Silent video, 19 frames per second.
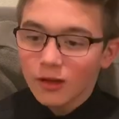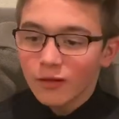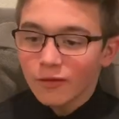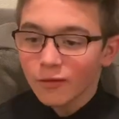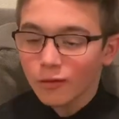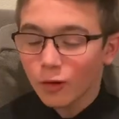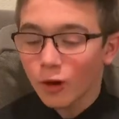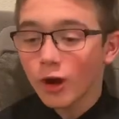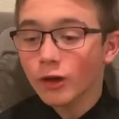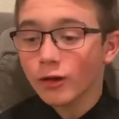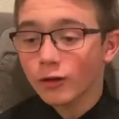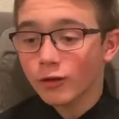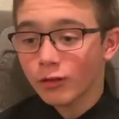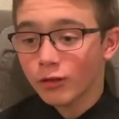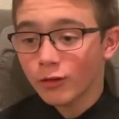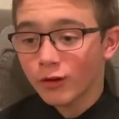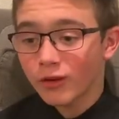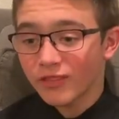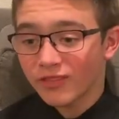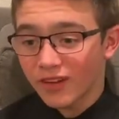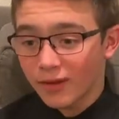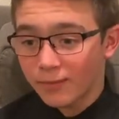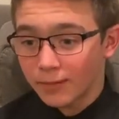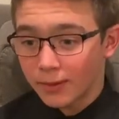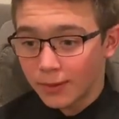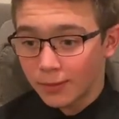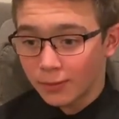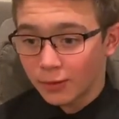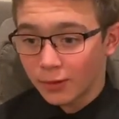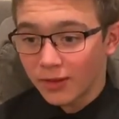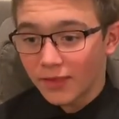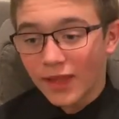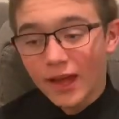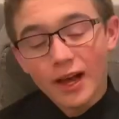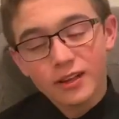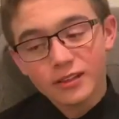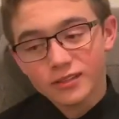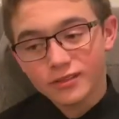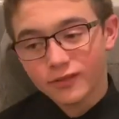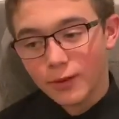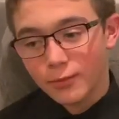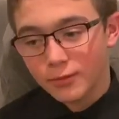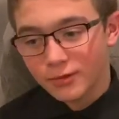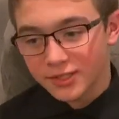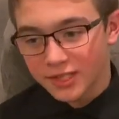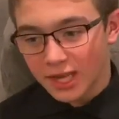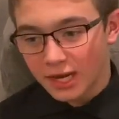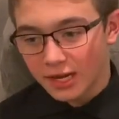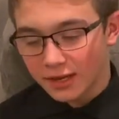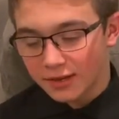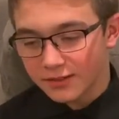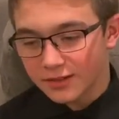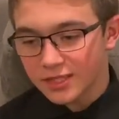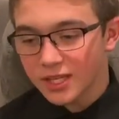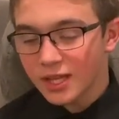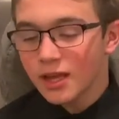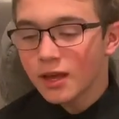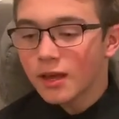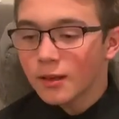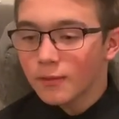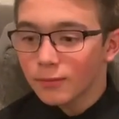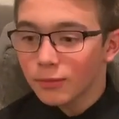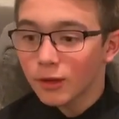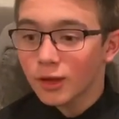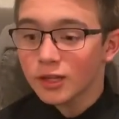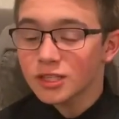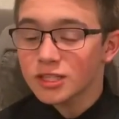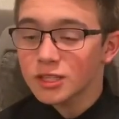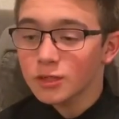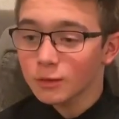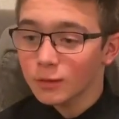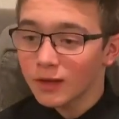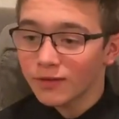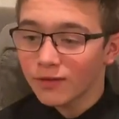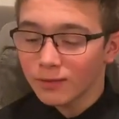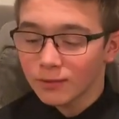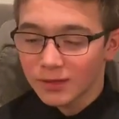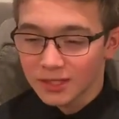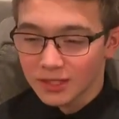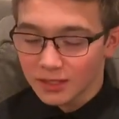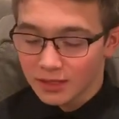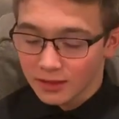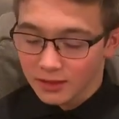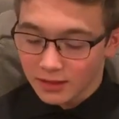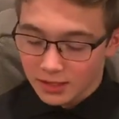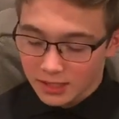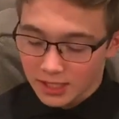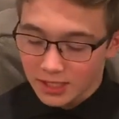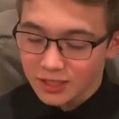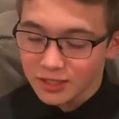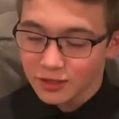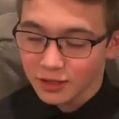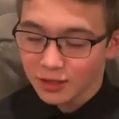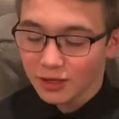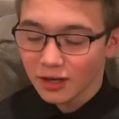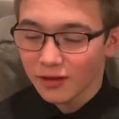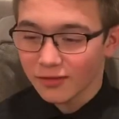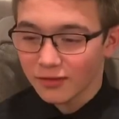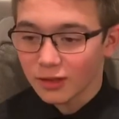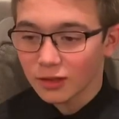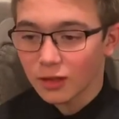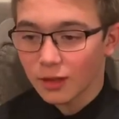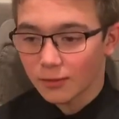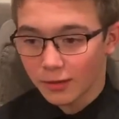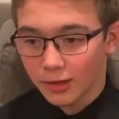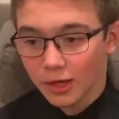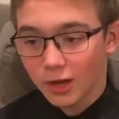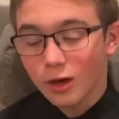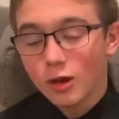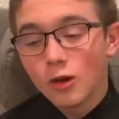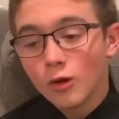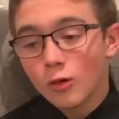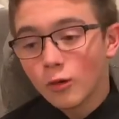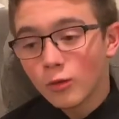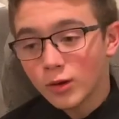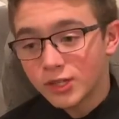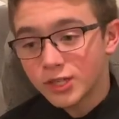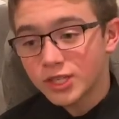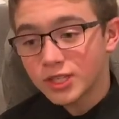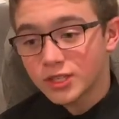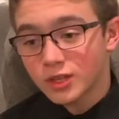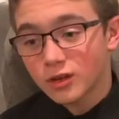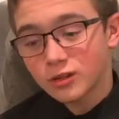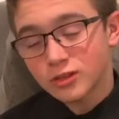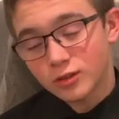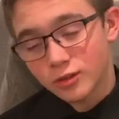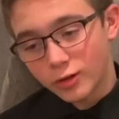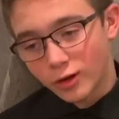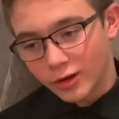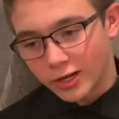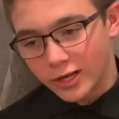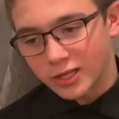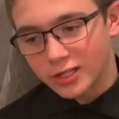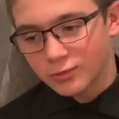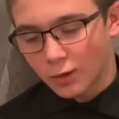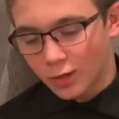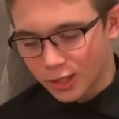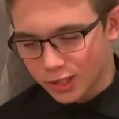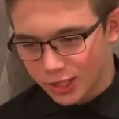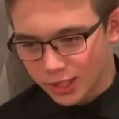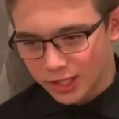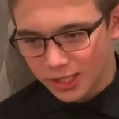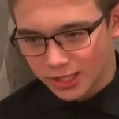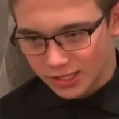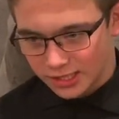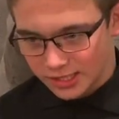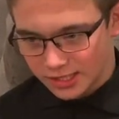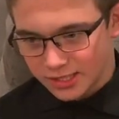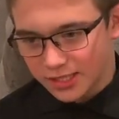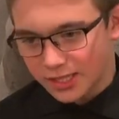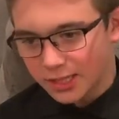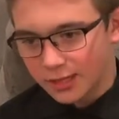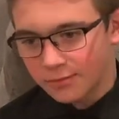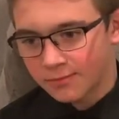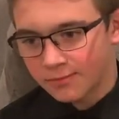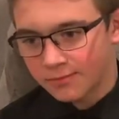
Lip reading: 435 people in the House of Representatives, plus 3 from the District of Columbia, which is also known as Washington, D.C.